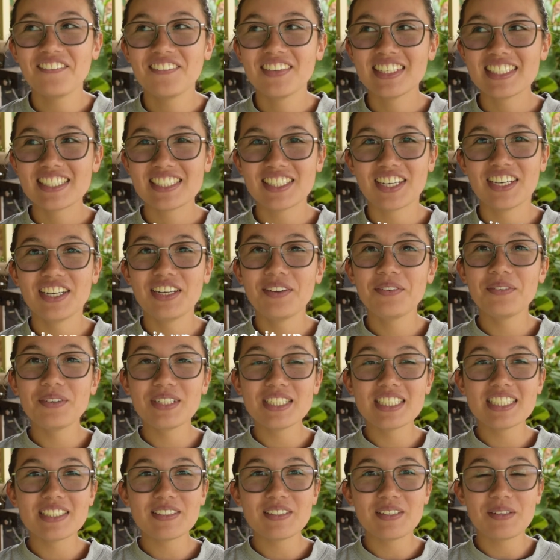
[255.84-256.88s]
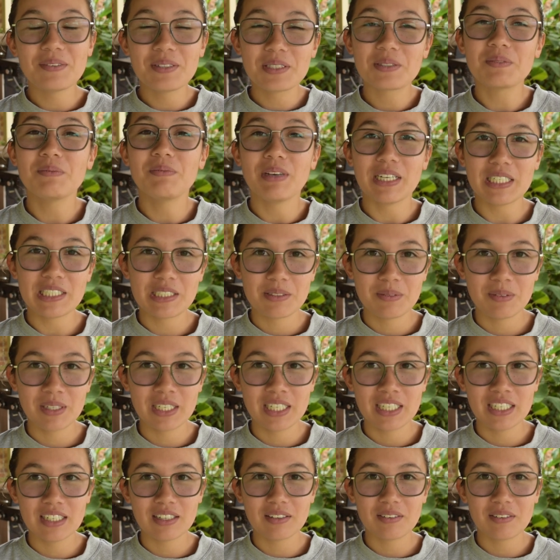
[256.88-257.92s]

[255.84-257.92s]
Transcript: So it was meant to be